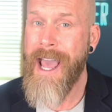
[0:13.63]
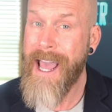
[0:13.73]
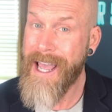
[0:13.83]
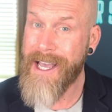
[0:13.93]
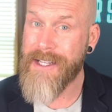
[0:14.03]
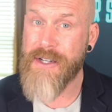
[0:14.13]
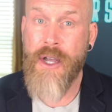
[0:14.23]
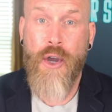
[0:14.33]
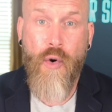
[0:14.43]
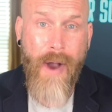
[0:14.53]
and
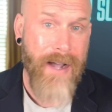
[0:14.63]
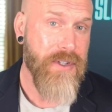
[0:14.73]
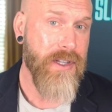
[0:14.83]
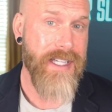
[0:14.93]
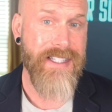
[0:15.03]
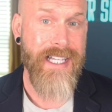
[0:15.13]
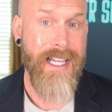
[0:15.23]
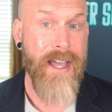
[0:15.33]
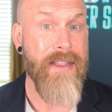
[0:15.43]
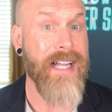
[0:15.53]
craft a
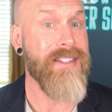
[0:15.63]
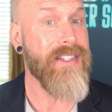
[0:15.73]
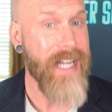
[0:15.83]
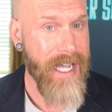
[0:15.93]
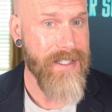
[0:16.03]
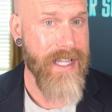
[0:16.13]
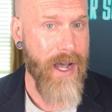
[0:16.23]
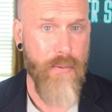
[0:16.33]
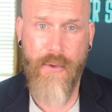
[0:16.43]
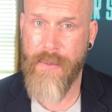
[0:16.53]
listing that stands
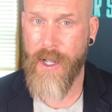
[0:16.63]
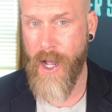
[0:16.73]
out from the